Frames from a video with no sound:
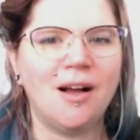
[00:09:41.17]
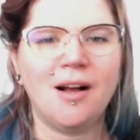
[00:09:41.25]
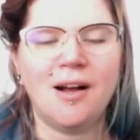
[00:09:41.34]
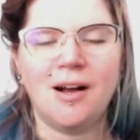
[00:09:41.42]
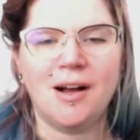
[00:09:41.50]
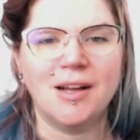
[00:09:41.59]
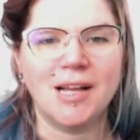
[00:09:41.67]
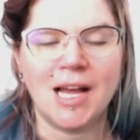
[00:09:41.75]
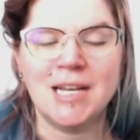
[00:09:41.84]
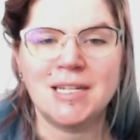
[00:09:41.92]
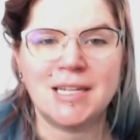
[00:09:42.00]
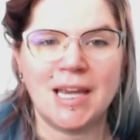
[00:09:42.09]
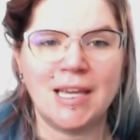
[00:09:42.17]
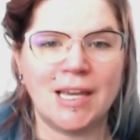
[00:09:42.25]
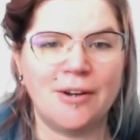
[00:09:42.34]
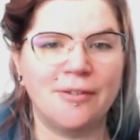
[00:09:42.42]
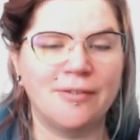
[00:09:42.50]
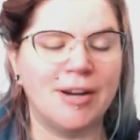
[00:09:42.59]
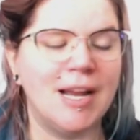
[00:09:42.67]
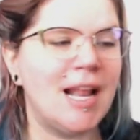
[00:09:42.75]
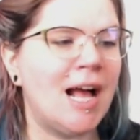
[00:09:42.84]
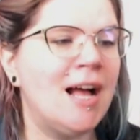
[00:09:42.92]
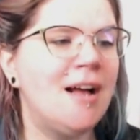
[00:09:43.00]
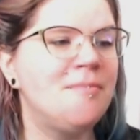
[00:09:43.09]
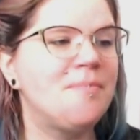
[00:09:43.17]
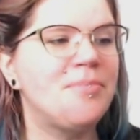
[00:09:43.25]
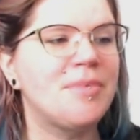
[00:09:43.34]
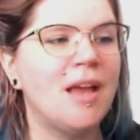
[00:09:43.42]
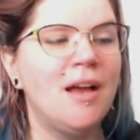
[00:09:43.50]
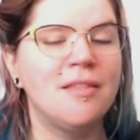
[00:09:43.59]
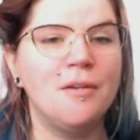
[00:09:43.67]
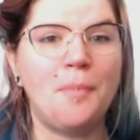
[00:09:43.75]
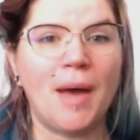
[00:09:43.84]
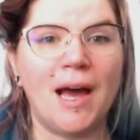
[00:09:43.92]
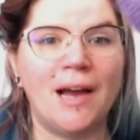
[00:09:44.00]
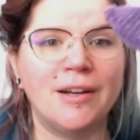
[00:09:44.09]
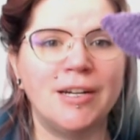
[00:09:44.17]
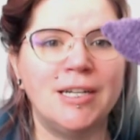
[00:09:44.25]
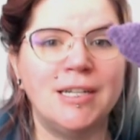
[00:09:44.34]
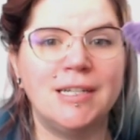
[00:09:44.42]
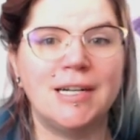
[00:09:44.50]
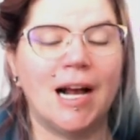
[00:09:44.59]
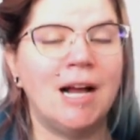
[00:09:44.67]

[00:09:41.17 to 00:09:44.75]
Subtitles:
Oh, I just can't get over it. The pattern,